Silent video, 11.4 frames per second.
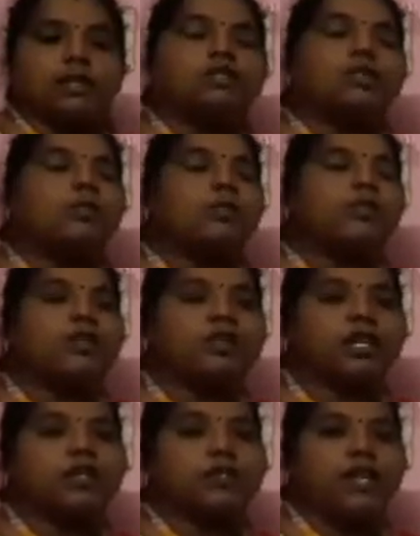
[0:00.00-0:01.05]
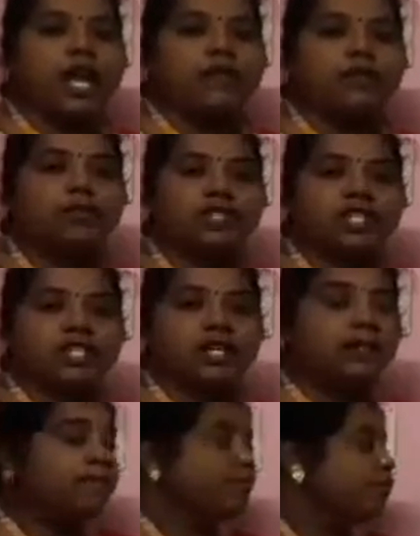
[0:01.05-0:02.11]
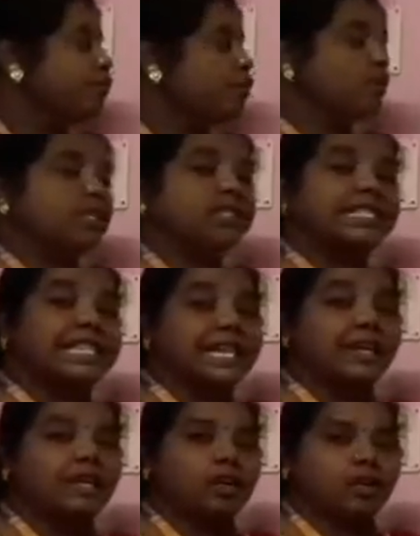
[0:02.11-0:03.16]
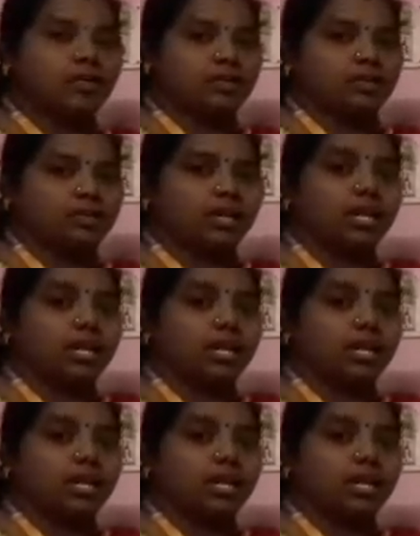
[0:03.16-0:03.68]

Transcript: So before that we have to see the Newton's three laws